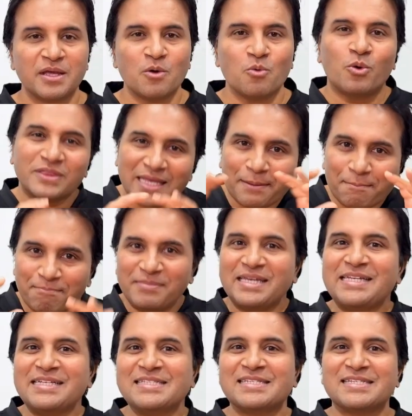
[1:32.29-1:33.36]
What that
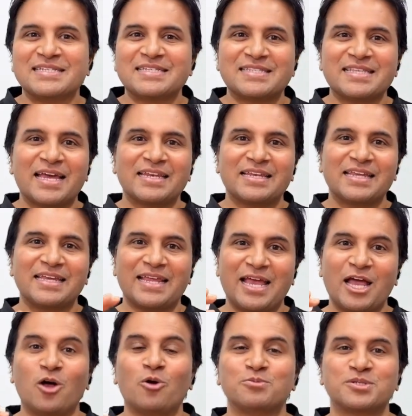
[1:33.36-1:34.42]
means is that it
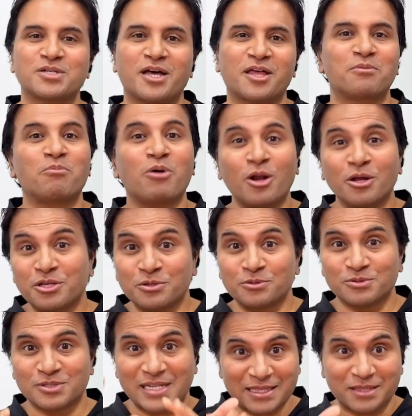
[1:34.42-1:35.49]
helps other
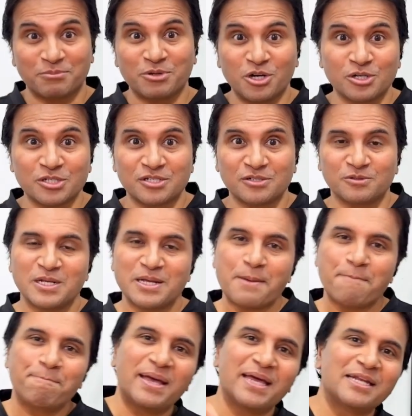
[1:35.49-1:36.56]
molecules like the minoxidil
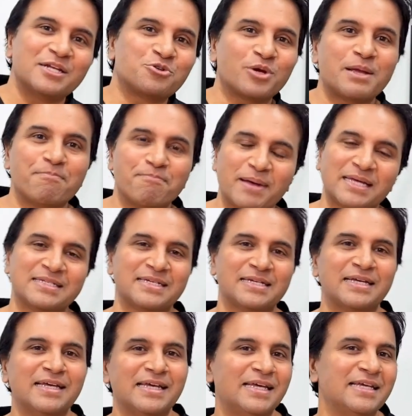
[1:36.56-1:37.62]
penetrate
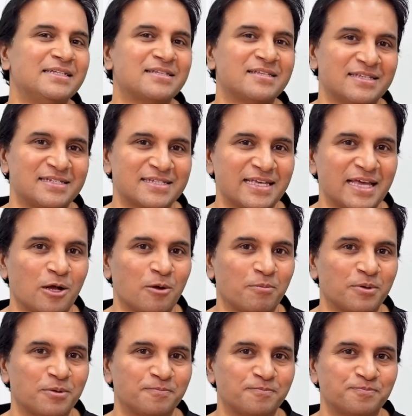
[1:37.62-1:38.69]
better into the scalp.
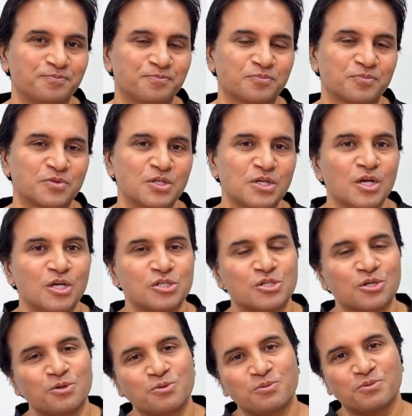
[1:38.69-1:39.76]

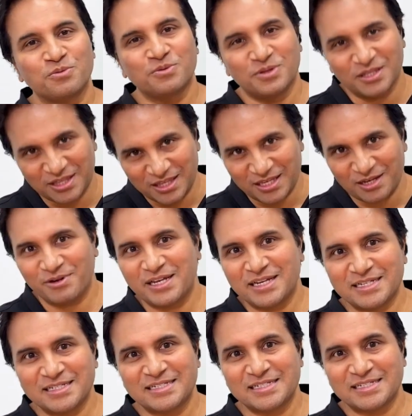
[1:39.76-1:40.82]
So the theory
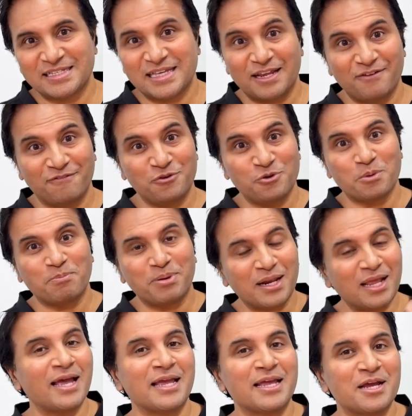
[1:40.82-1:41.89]
is that if you
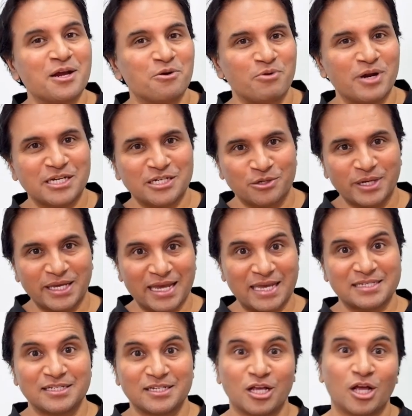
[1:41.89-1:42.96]
apply retinoic
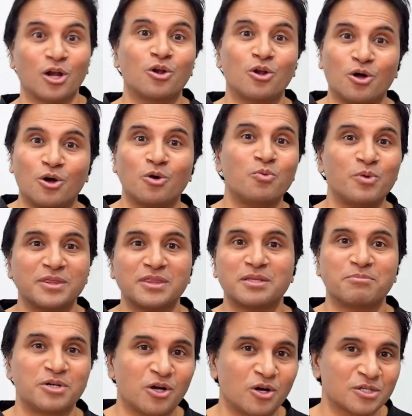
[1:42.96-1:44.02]
acid along with
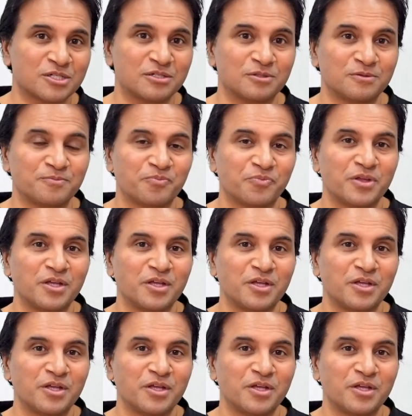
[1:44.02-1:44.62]
the minoxidil,